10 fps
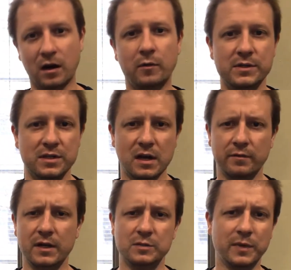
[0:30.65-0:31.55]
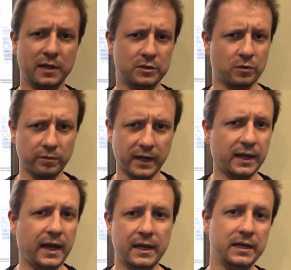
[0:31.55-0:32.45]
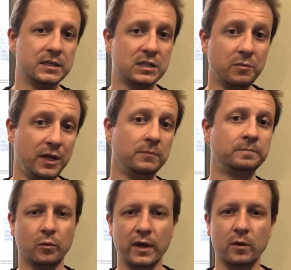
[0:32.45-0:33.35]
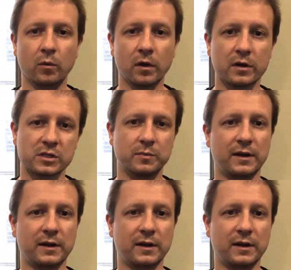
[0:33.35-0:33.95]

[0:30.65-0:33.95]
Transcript: I always thought of it as being sort of like an antihistamine in the way it works,